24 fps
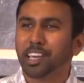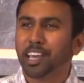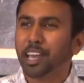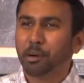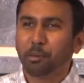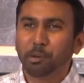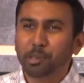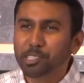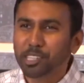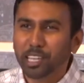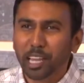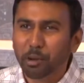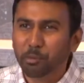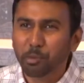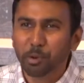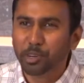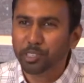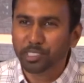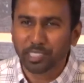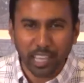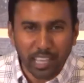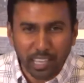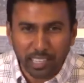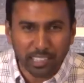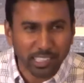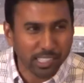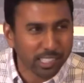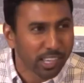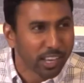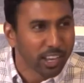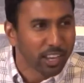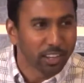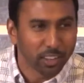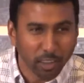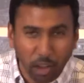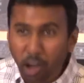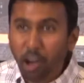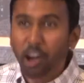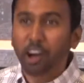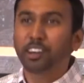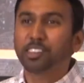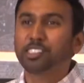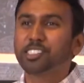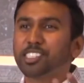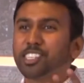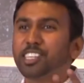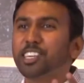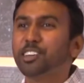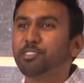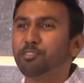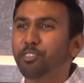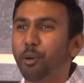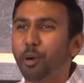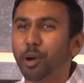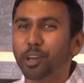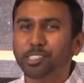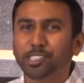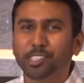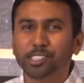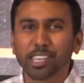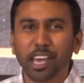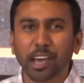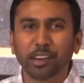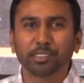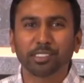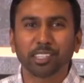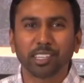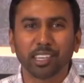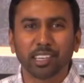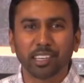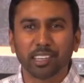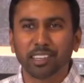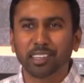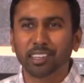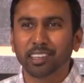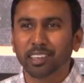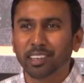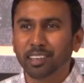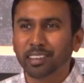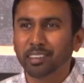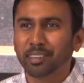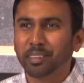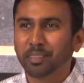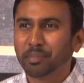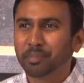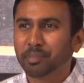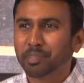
It wasn't like we were taking these long sea voyages out to India.